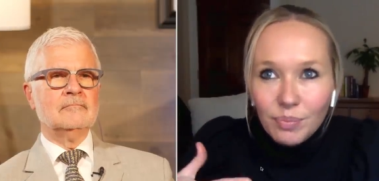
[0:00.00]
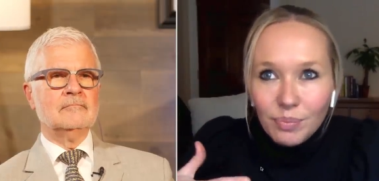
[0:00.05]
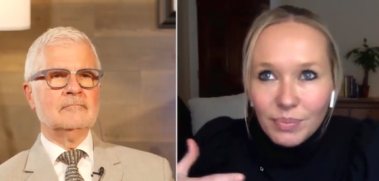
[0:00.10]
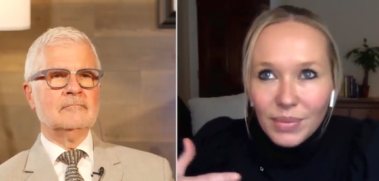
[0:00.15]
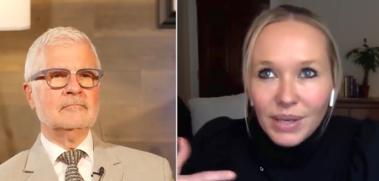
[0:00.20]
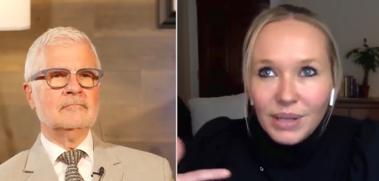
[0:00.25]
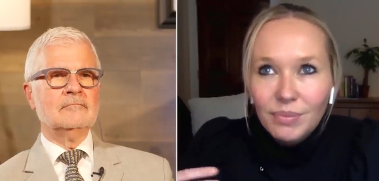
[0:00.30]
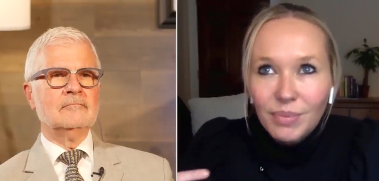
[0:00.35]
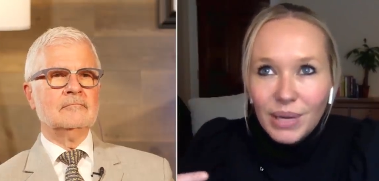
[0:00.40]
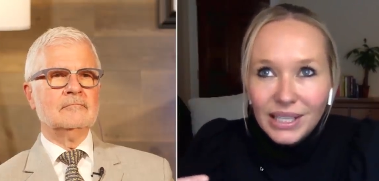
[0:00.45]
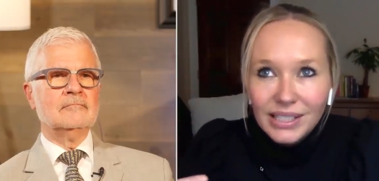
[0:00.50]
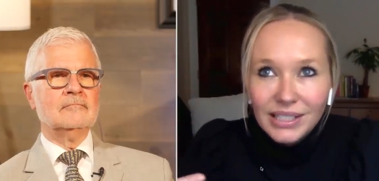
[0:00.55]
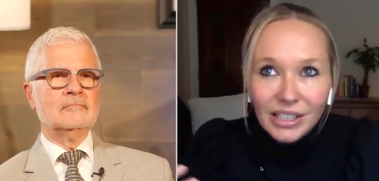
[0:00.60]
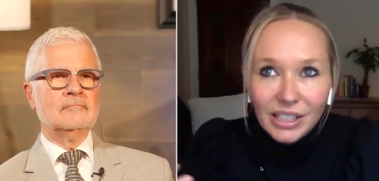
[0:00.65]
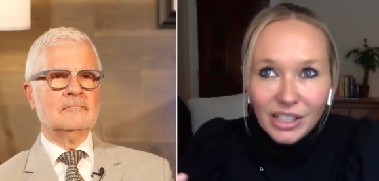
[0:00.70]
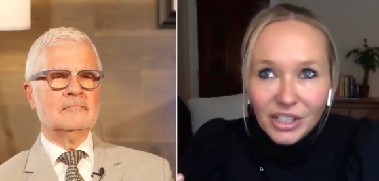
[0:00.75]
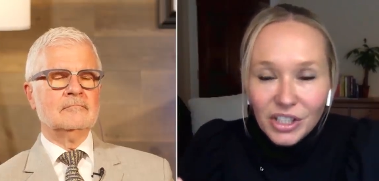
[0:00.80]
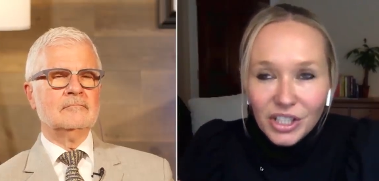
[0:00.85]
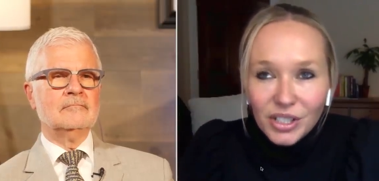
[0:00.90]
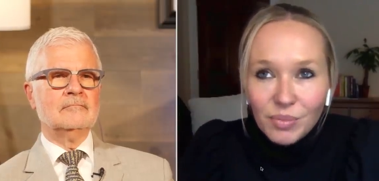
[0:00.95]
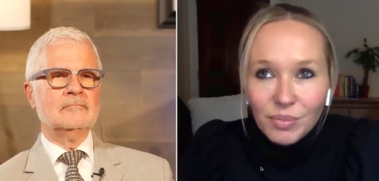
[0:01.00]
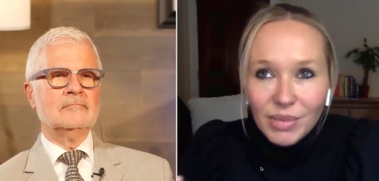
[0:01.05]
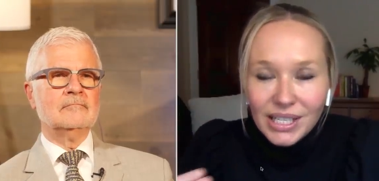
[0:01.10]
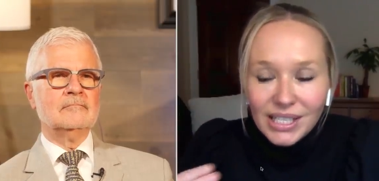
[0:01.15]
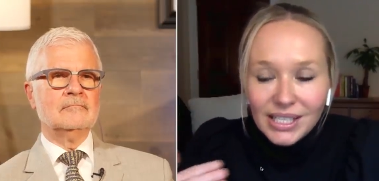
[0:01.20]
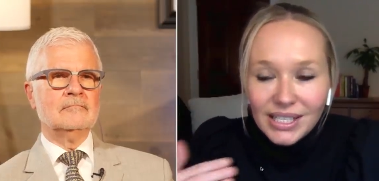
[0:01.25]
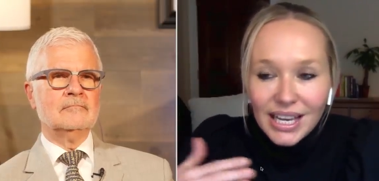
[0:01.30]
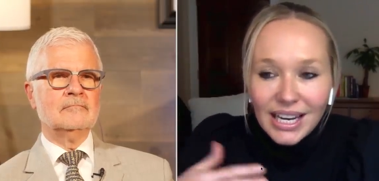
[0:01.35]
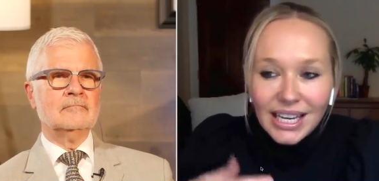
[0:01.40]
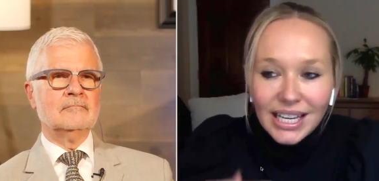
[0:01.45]
Speaker 1: it basically just means
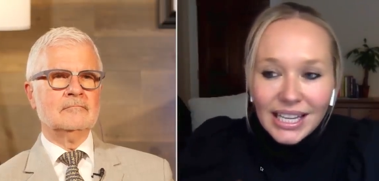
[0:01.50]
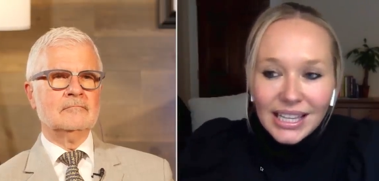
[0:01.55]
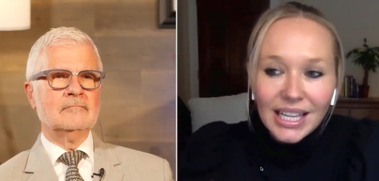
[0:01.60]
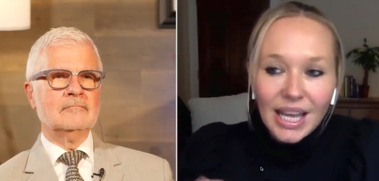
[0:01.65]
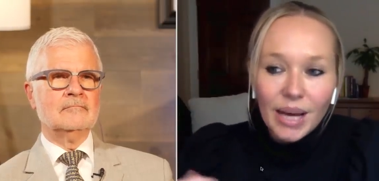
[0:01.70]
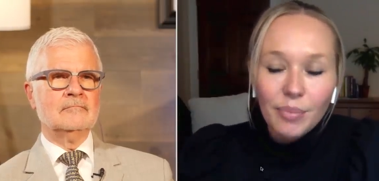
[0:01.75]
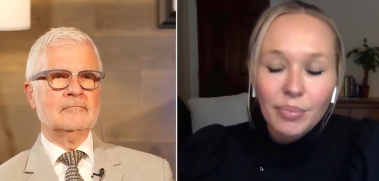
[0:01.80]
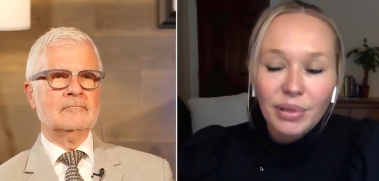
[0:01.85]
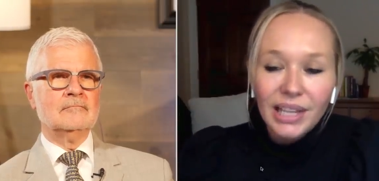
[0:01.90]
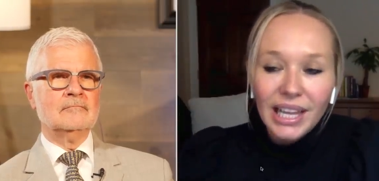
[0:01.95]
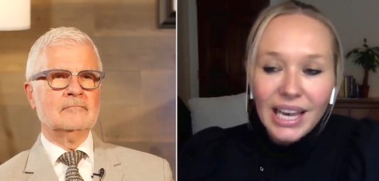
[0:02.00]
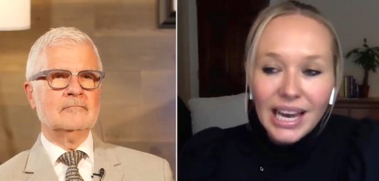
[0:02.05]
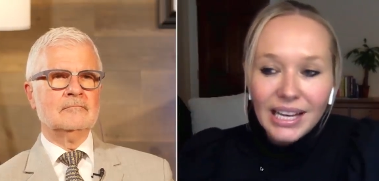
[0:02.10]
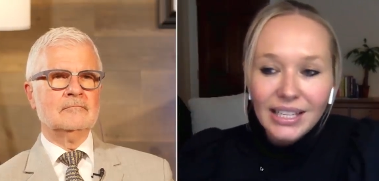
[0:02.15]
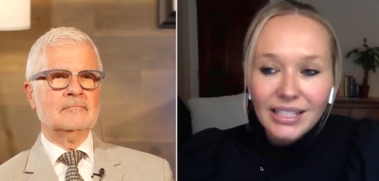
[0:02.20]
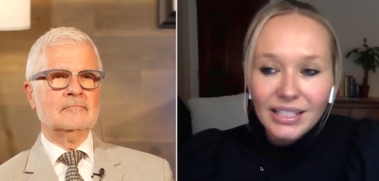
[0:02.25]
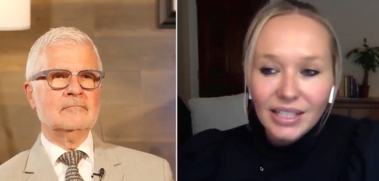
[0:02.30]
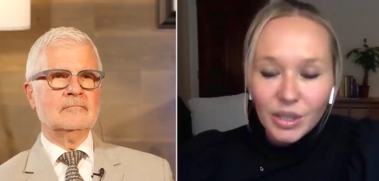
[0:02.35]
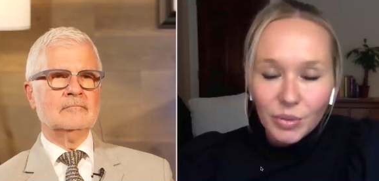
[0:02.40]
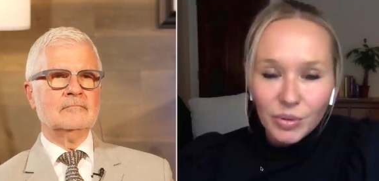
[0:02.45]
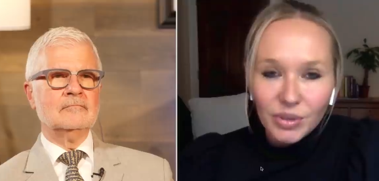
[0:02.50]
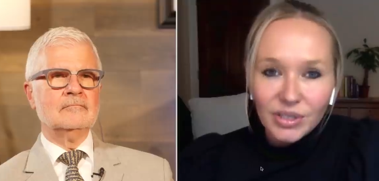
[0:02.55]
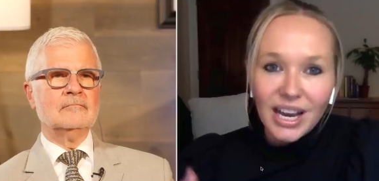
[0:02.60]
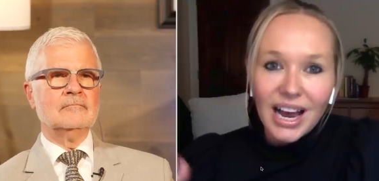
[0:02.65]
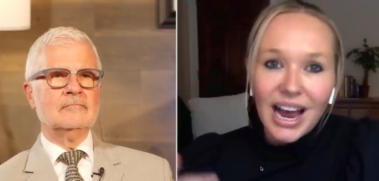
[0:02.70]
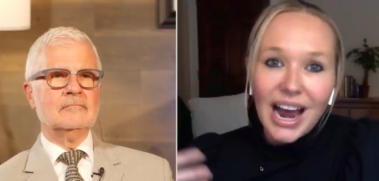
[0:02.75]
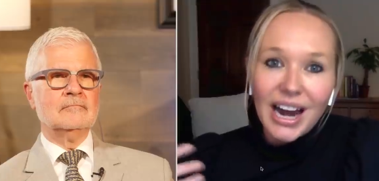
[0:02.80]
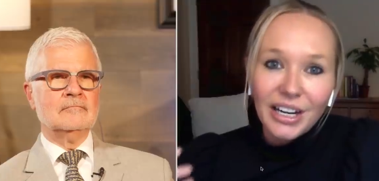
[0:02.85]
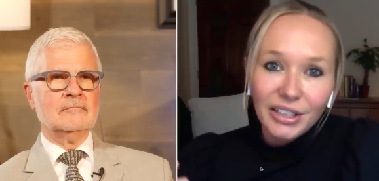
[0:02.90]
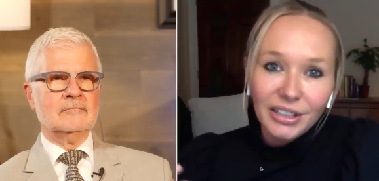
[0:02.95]
that in that plant there was a
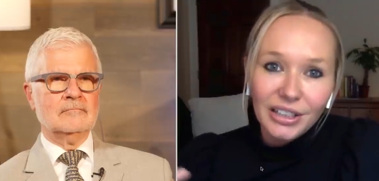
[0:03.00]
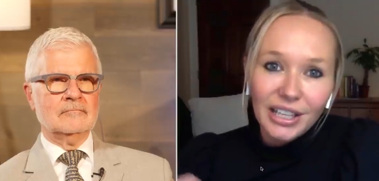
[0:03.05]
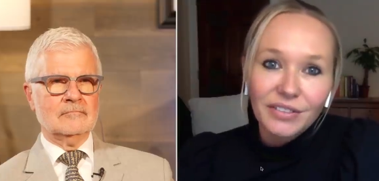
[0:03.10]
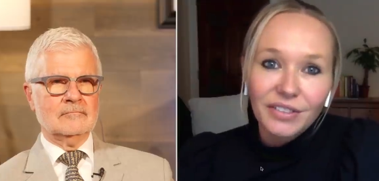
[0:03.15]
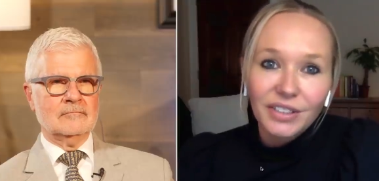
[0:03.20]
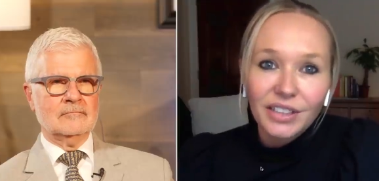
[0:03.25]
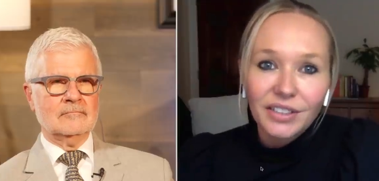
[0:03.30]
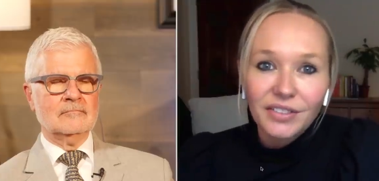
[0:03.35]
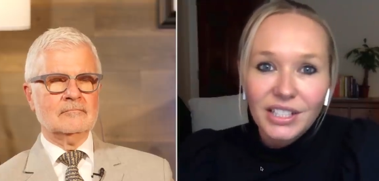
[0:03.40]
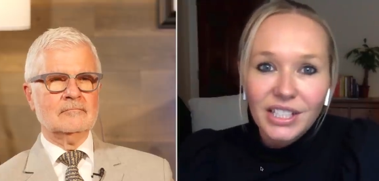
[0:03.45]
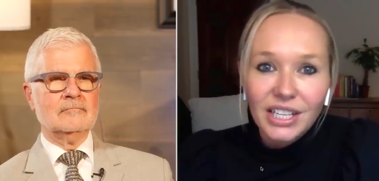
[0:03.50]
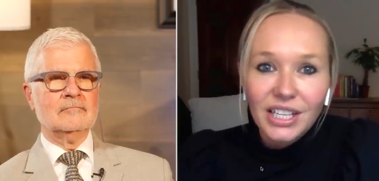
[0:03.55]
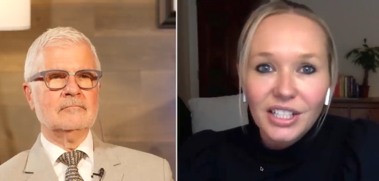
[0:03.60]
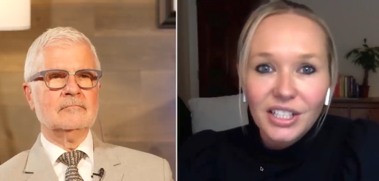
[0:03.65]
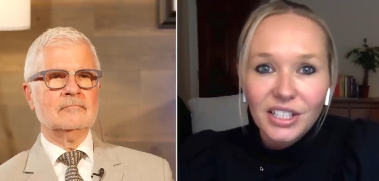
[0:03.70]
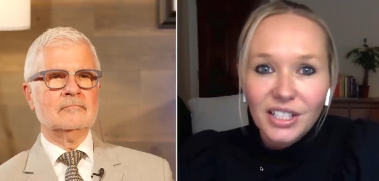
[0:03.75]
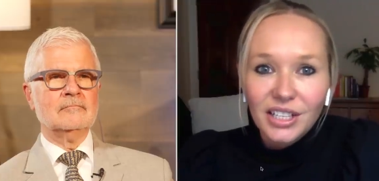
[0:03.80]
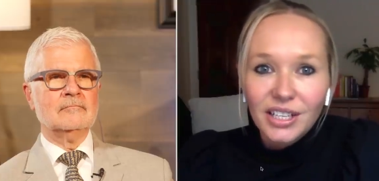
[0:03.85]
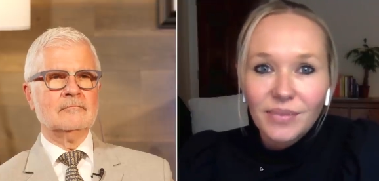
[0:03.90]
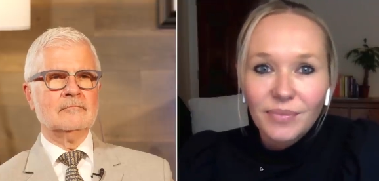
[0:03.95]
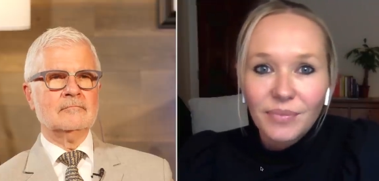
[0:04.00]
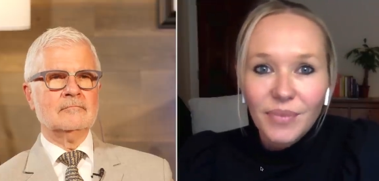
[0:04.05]
higher level of THC.